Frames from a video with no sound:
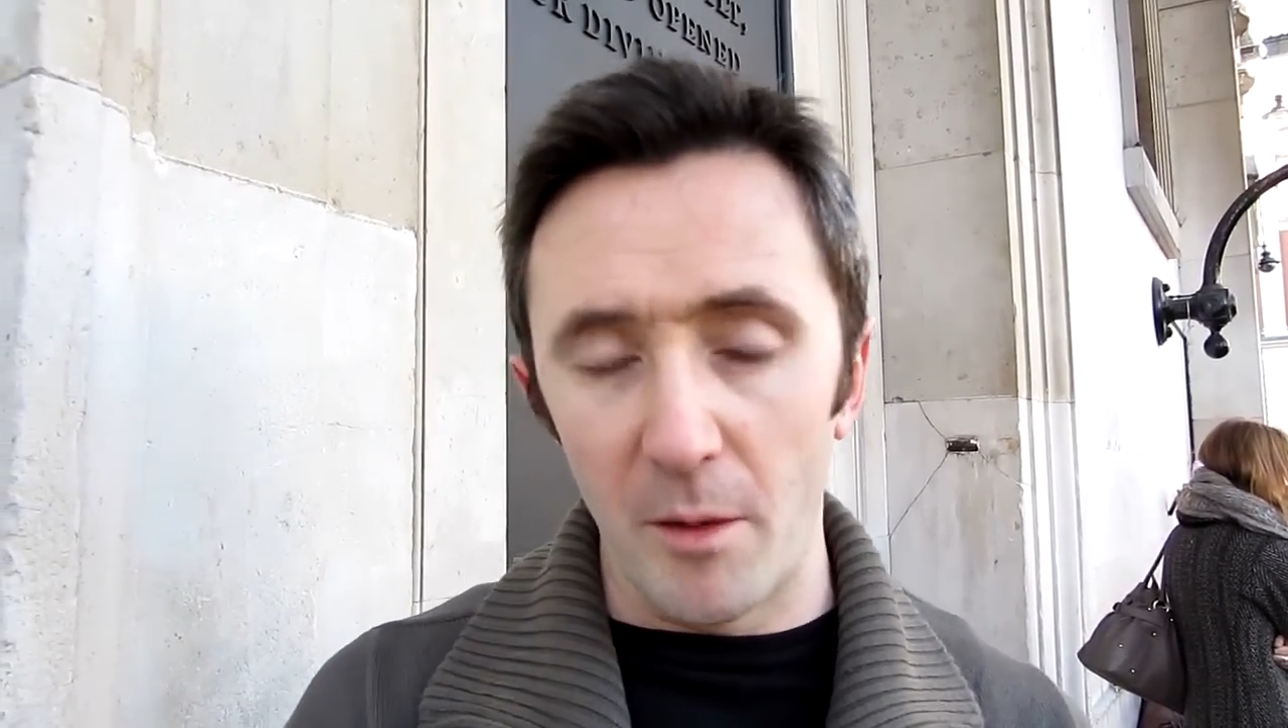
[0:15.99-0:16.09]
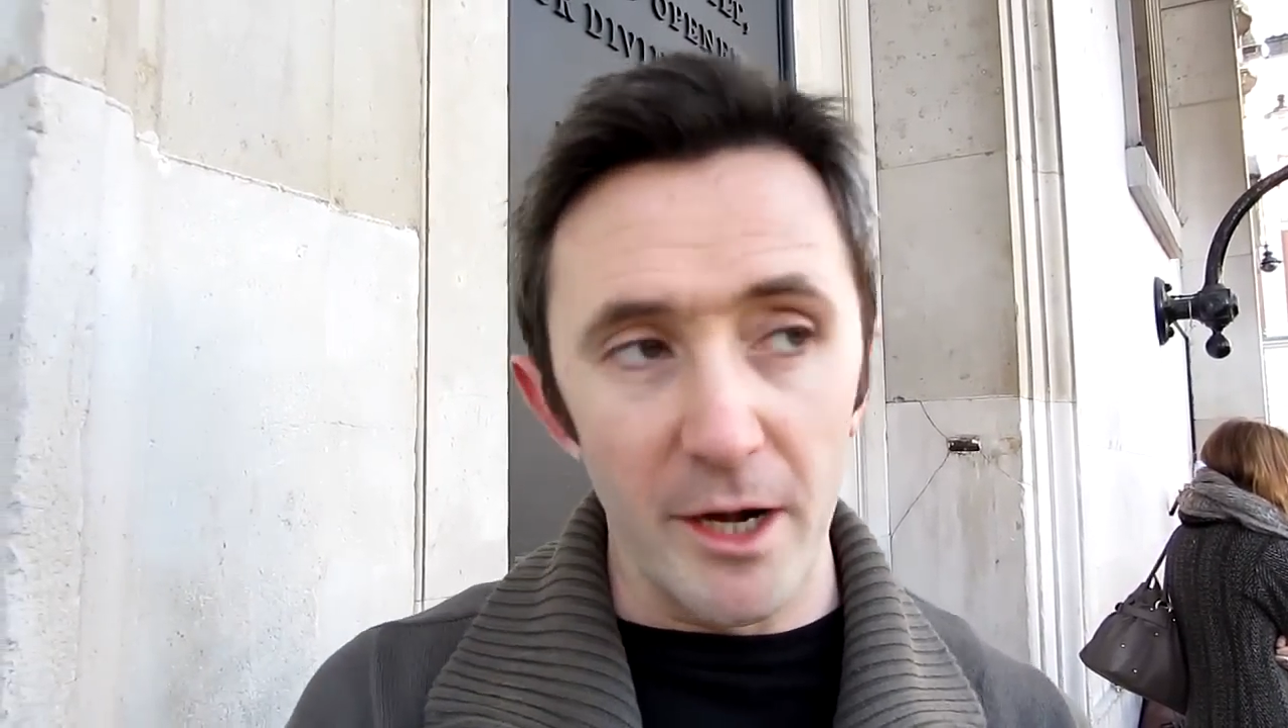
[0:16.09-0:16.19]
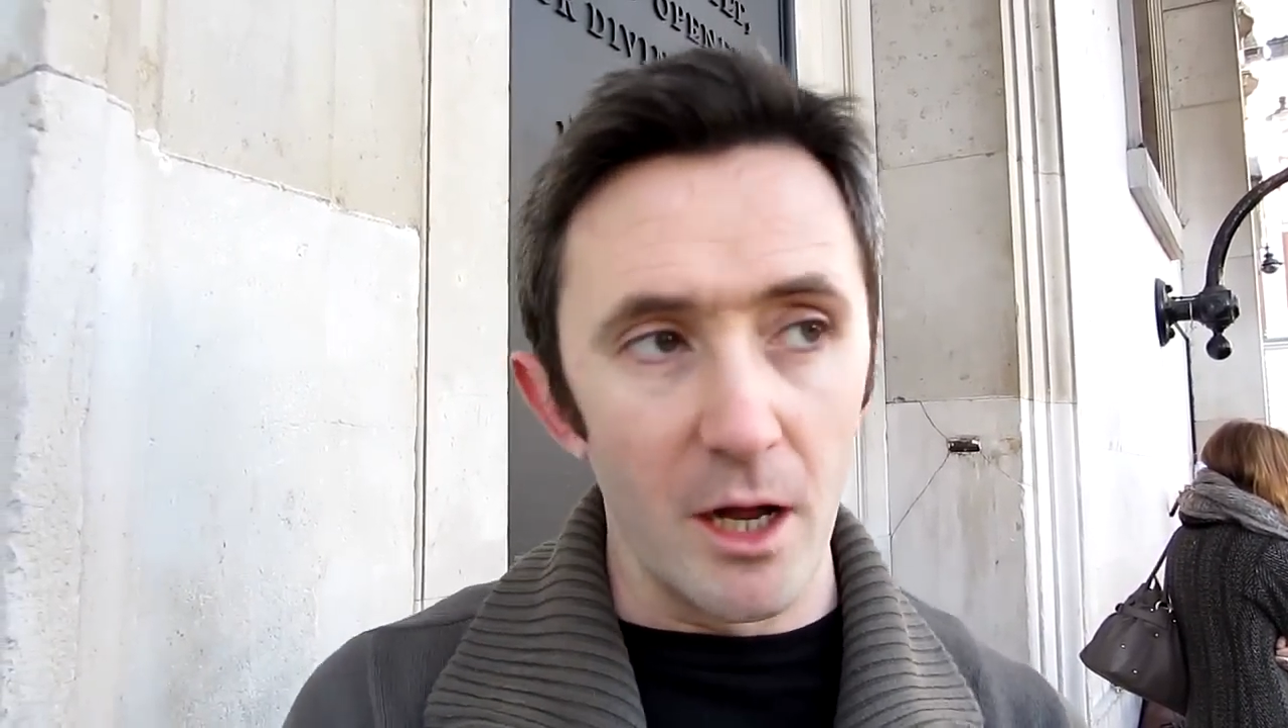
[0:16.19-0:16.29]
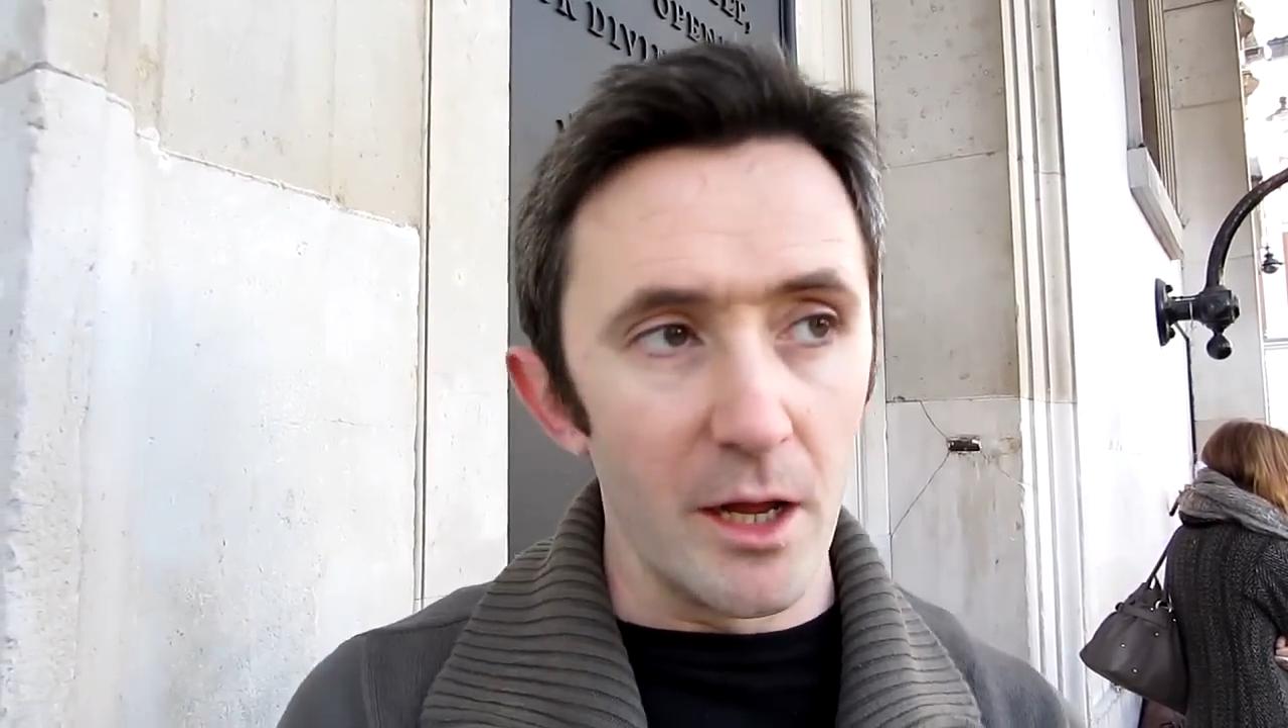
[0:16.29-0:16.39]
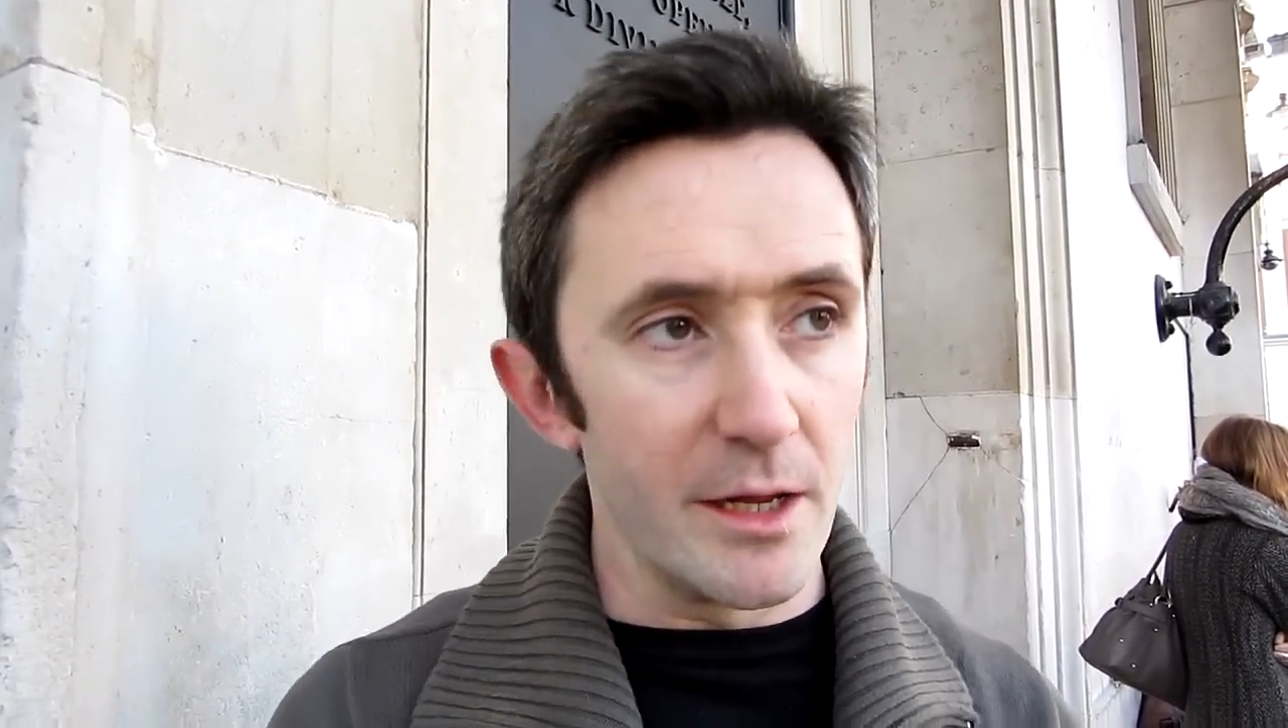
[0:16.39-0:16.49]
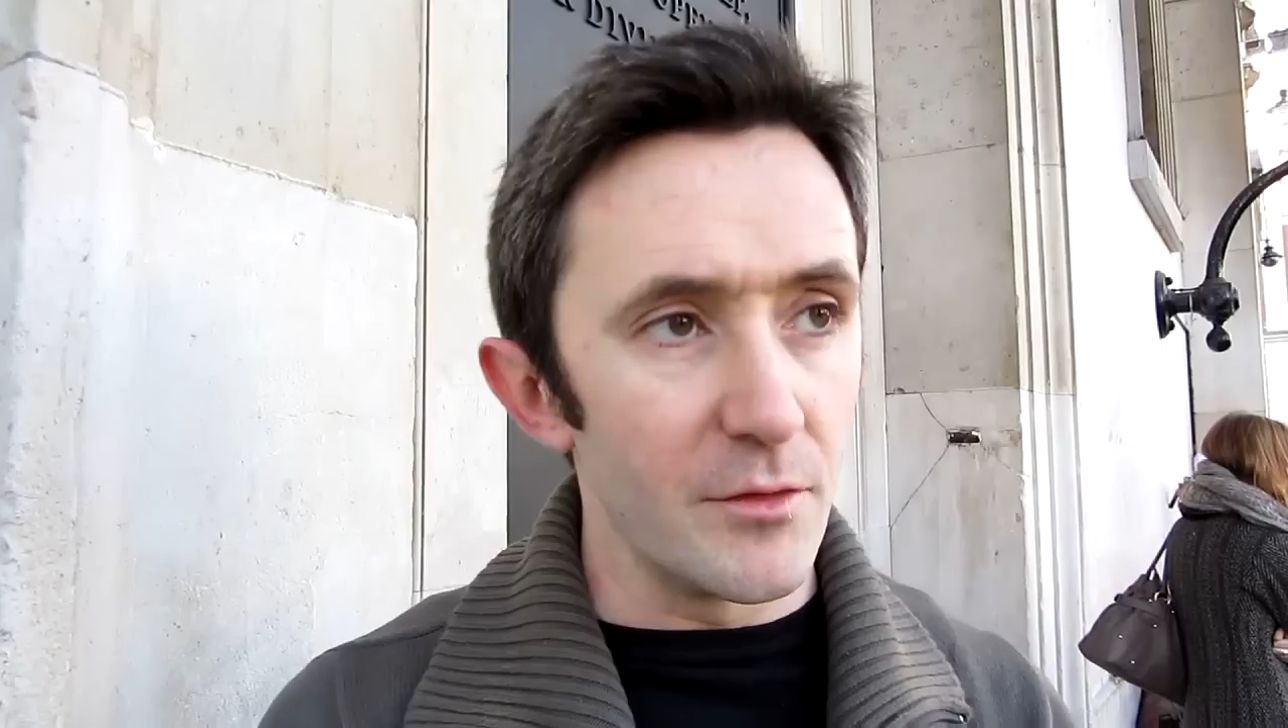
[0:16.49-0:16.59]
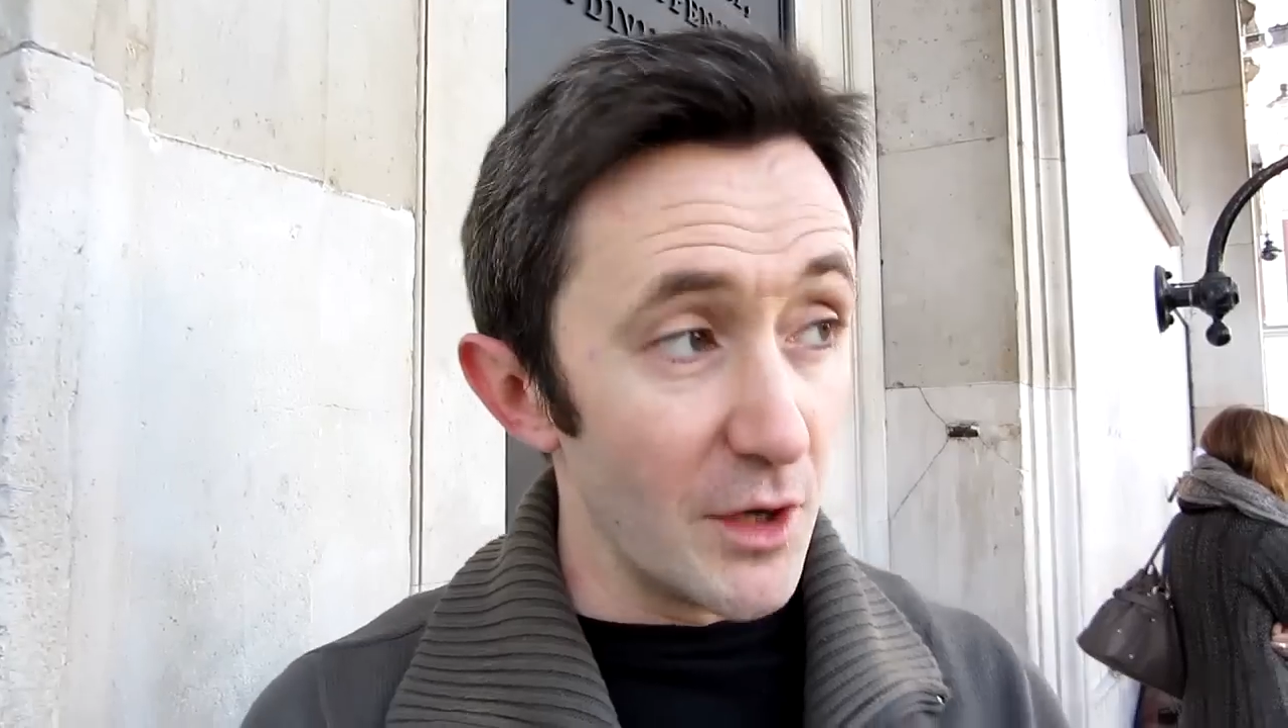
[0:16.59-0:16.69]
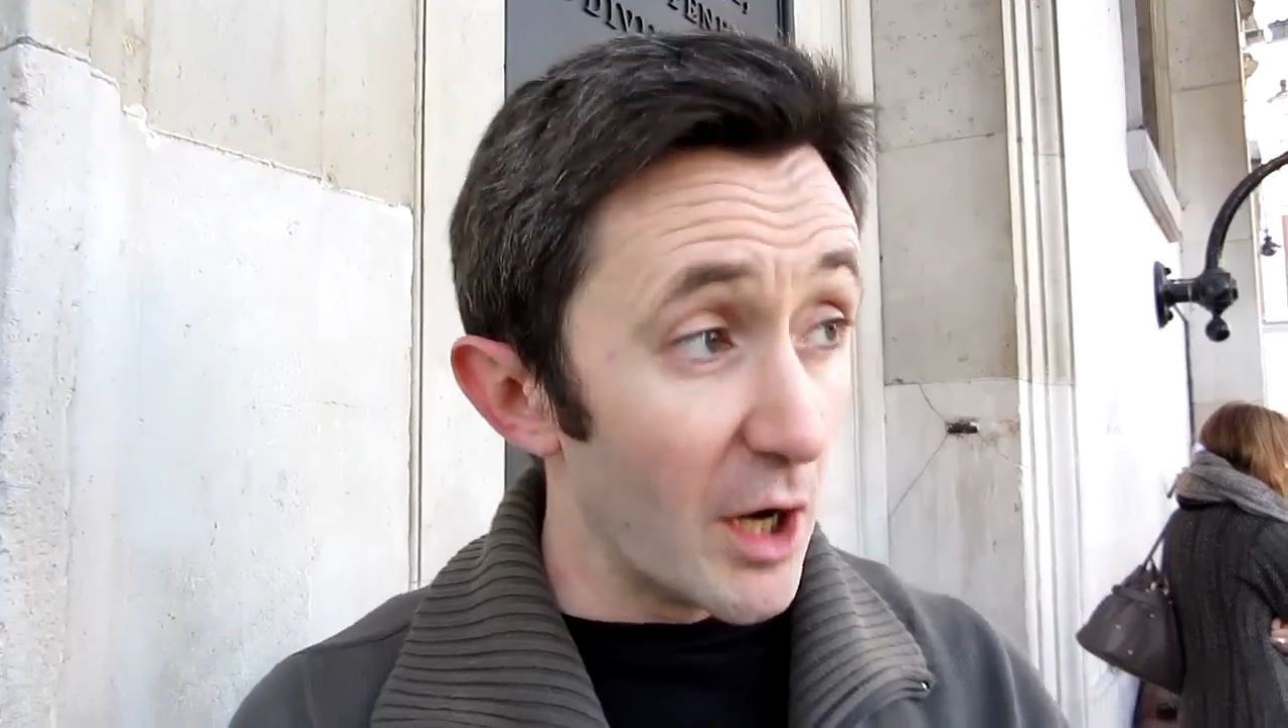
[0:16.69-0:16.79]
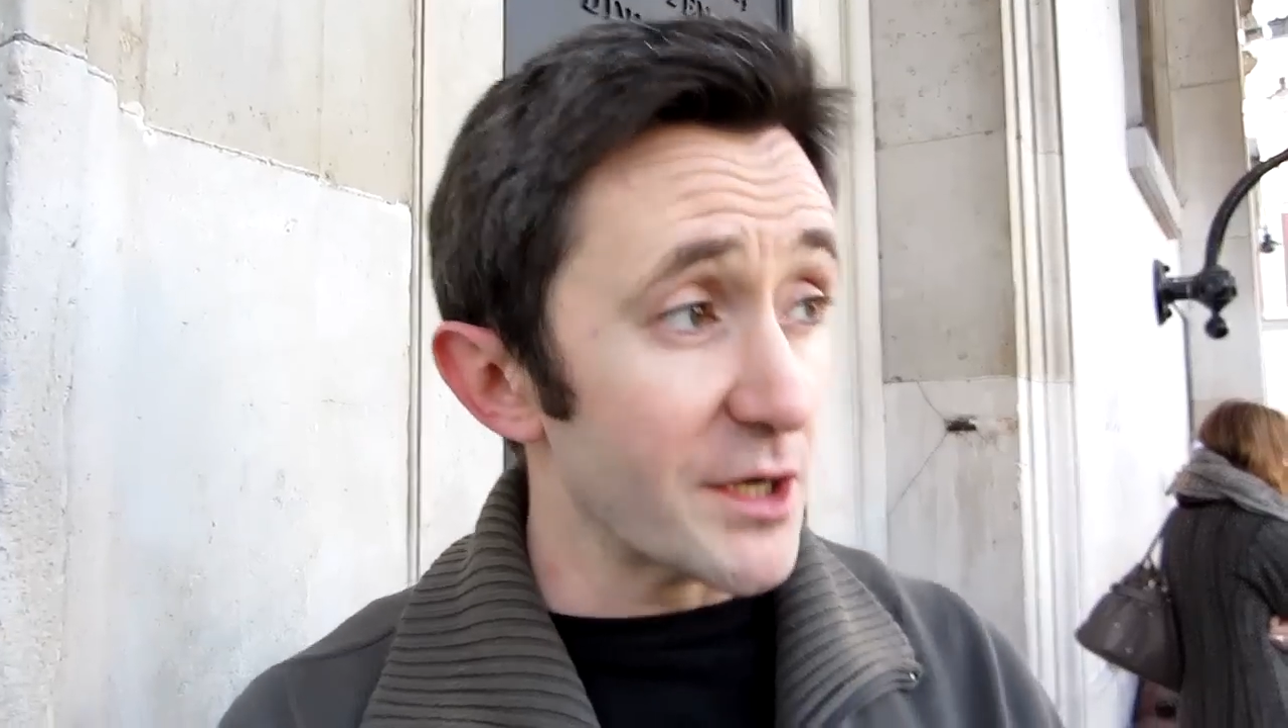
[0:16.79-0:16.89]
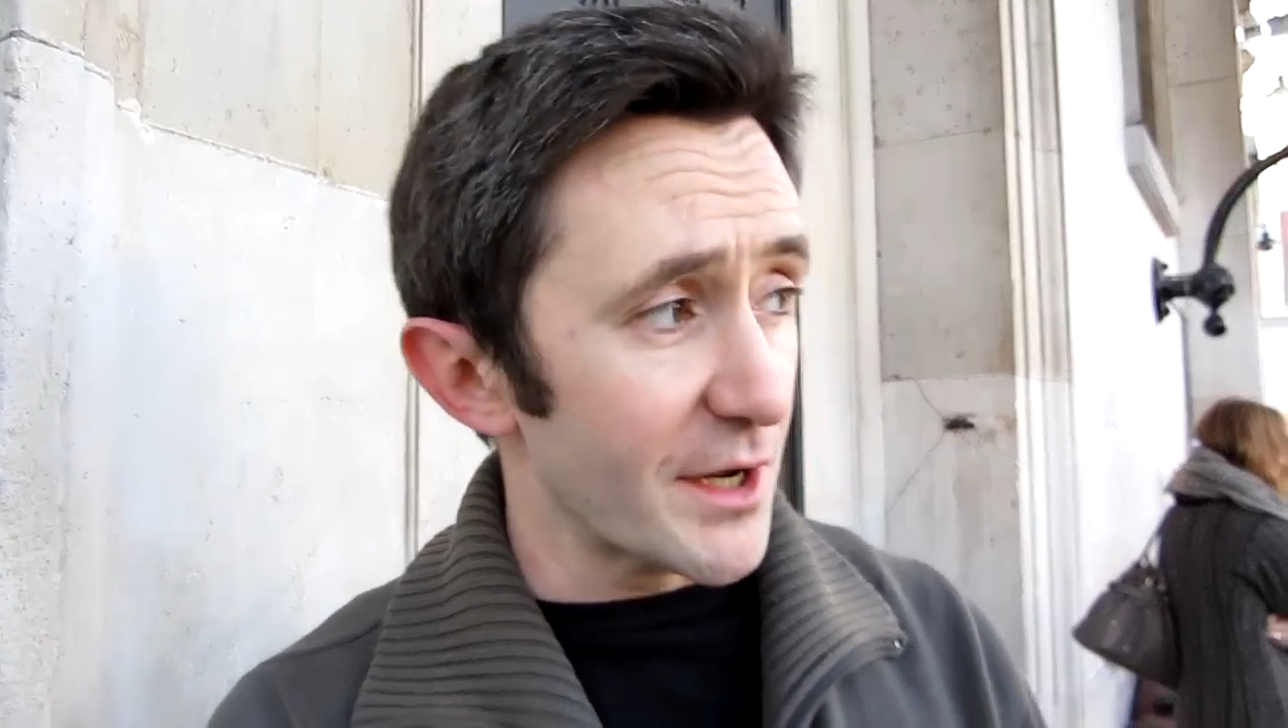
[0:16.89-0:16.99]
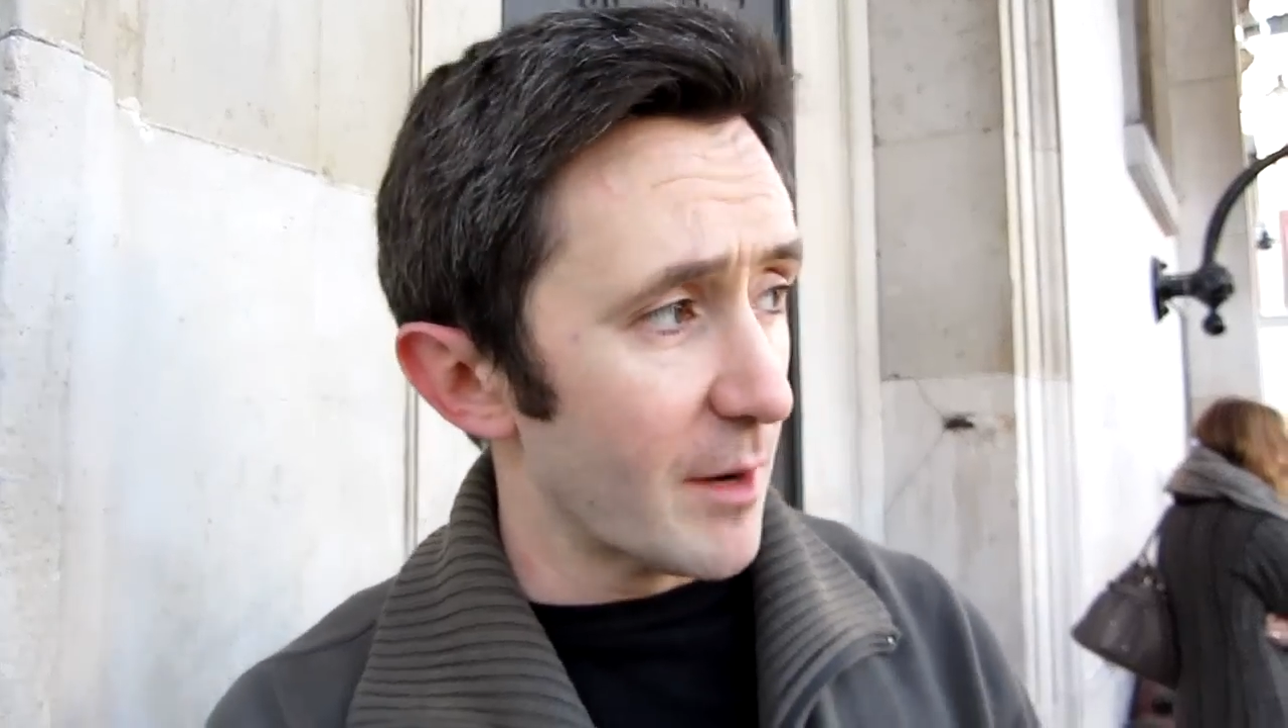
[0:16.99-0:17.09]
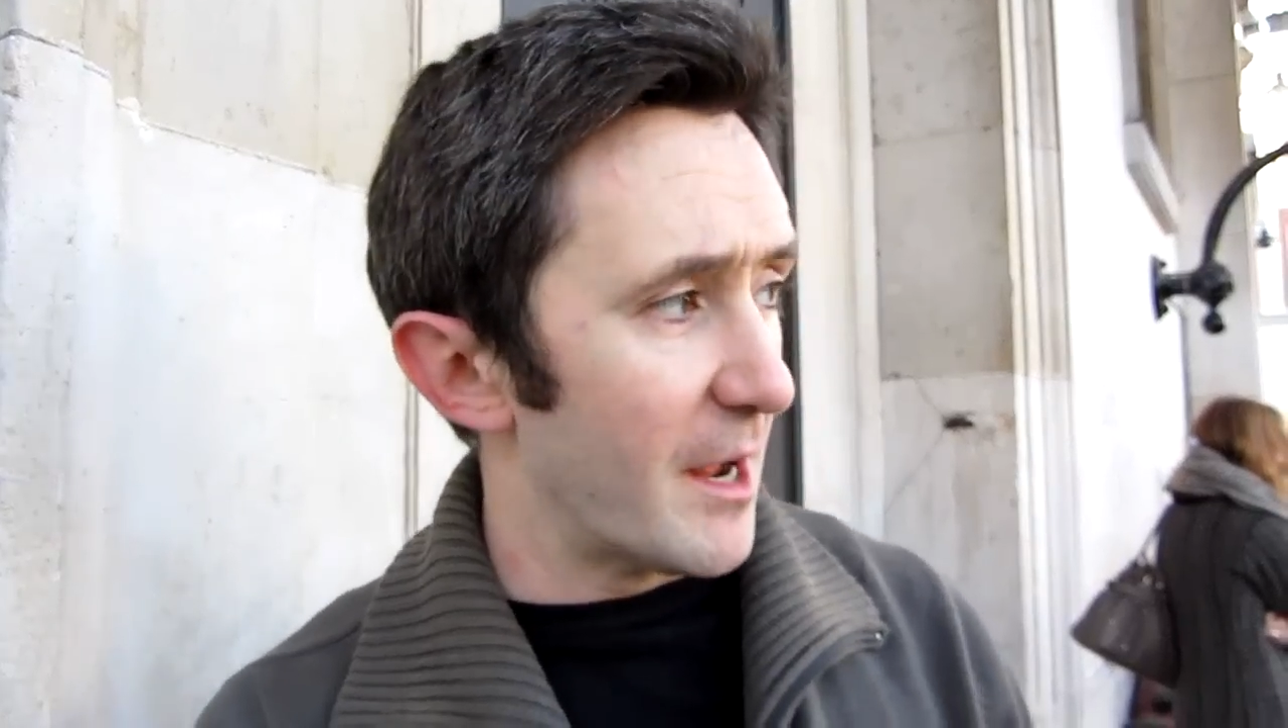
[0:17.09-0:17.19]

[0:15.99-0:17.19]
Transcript: I mean, the nice thing